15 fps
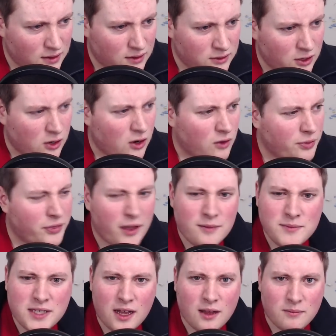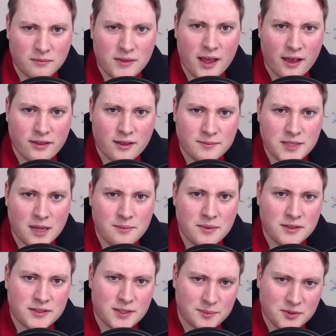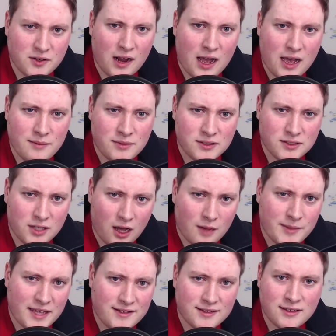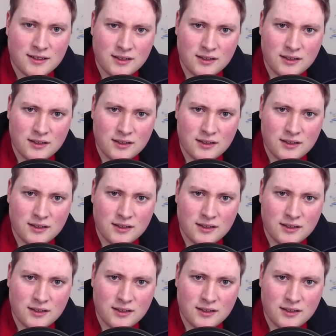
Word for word: Thumbs up. Yeah, thumbs up, subscribe, comment.